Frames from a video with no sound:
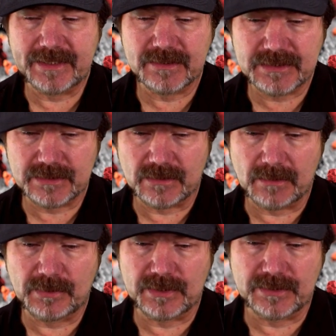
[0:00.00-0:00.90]
So I'll
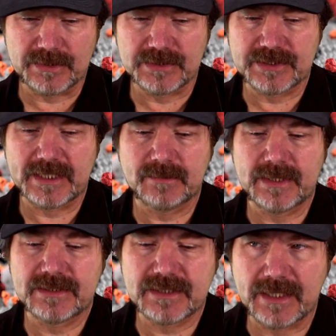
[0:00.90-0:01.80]
put little segment
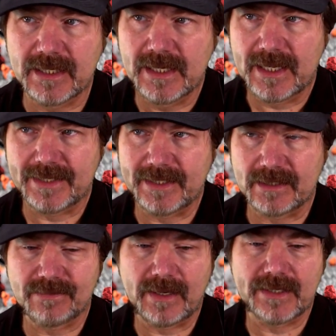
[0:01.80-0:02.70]
uh,
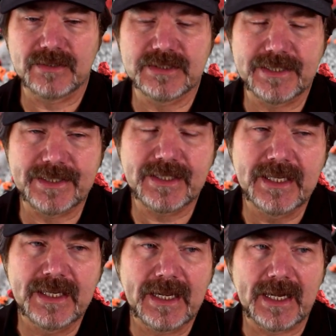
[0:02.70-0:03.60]
identifiers in it
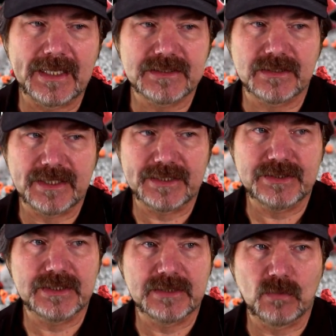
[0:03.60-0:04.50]
uh, so that you
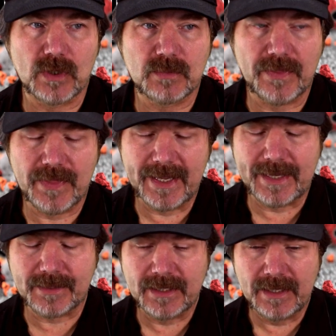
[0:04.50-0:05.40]
can work with that.
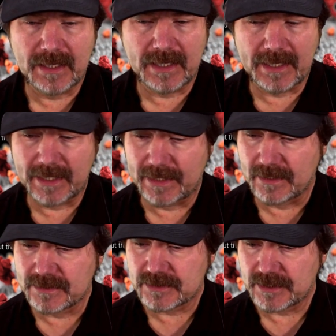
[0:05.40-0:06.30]
And let's
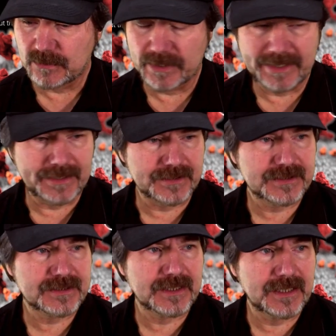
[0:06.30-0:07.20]
see what else.
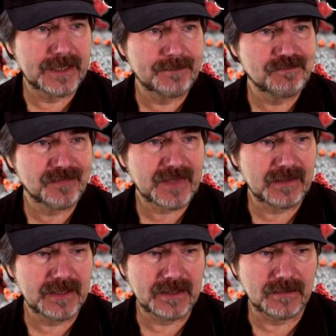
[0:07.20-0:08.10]
Um,
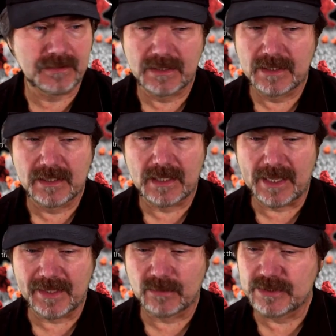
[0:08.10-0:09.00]
well, I
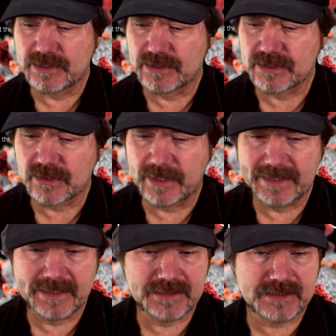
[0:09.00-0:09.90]
think we should just go ahead and
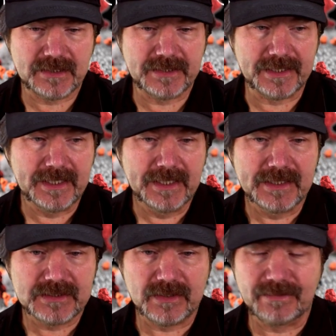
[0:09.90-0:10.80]
get started. So
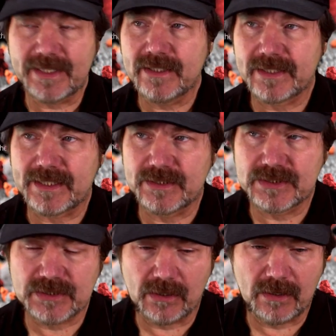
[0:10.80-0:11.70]
the video that you
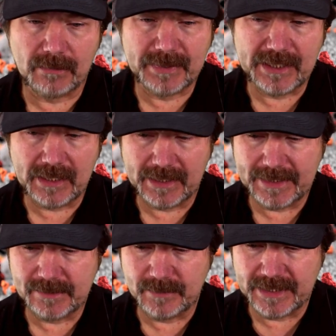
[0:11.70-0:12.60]
saw behind
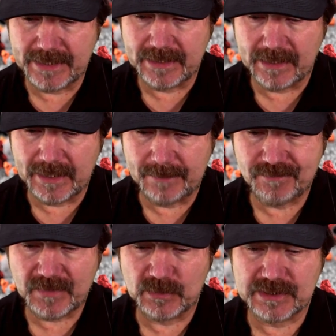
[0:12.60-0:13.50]
me, um,
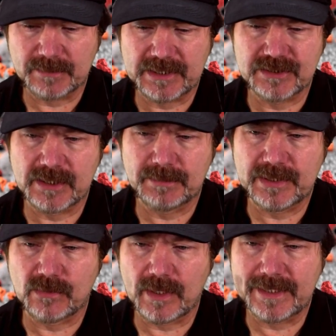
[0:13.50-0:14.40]
which I'm going to jump in
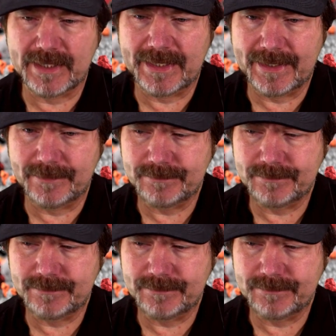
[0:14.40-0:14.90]
right now.